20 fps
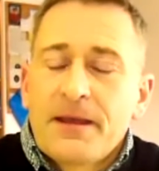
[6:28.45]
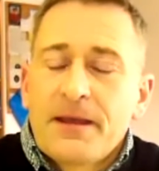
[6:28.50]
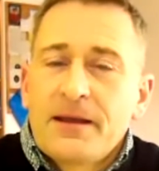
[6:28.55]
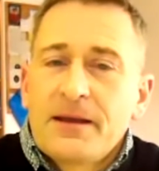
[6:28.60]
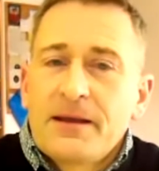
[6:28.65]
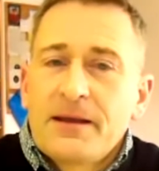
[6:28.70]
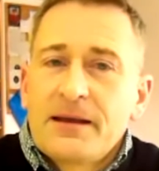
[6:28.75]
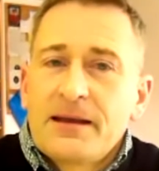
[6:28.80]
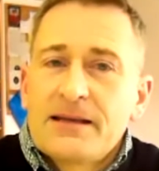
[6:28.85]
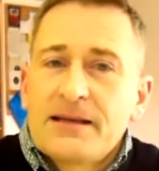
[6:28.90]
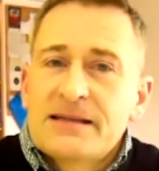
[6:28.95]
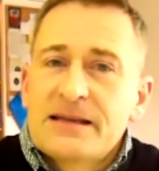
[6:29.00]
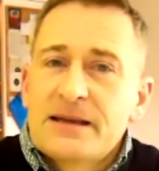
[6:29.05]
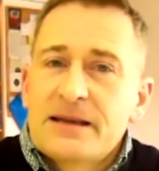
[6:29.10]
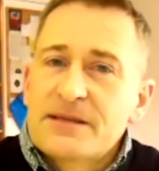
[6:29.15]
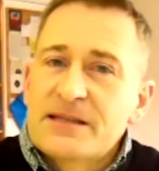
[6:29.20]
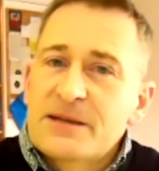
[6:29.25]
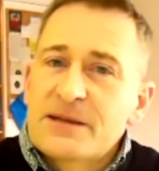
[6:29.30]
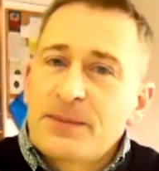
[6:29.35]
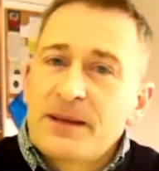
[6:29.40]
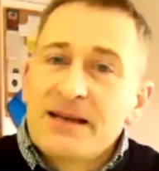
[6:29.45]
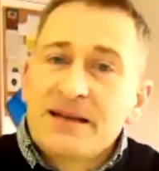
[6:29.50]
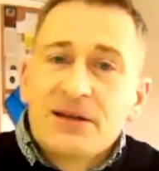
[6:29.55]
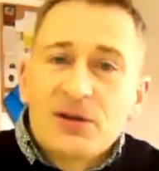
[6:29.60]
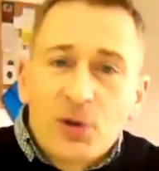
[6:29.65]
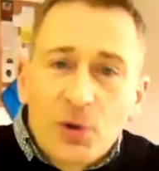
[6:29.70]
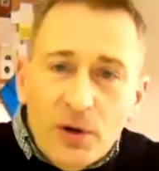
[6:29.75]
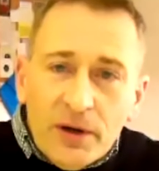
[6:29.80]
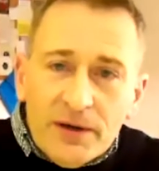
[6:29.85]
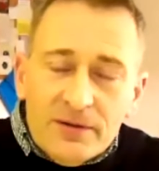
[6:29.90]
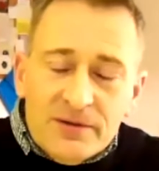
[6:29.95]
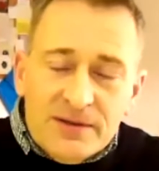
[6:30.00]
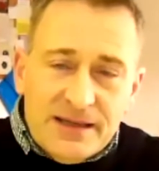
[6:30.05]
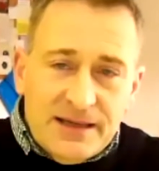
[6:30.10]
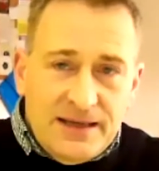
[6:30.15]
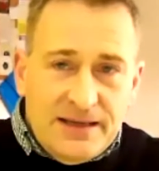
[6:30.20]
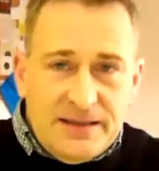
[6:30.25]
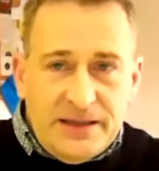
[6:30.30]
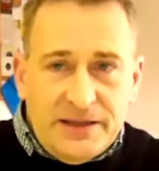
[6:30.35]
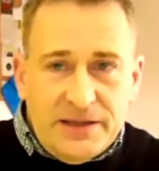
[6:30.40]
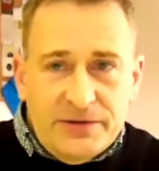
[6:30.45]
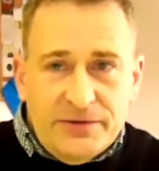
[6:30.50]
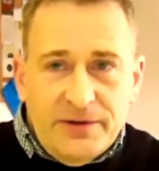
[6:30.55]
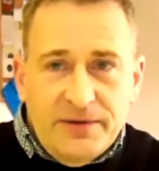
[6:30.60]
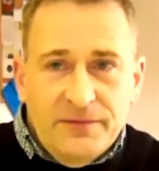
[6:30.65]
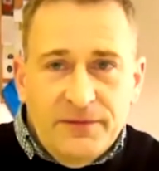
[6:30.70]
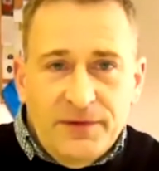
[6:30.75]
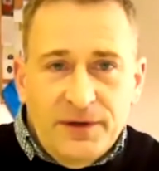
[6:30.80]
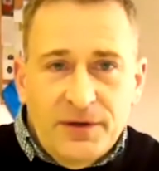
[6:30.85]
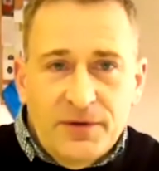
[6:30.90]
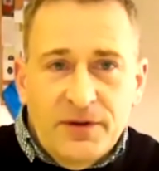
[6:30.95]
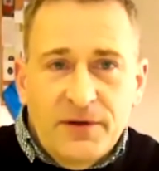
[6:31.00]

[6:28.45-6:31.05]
It seems to be loyalties that are in view.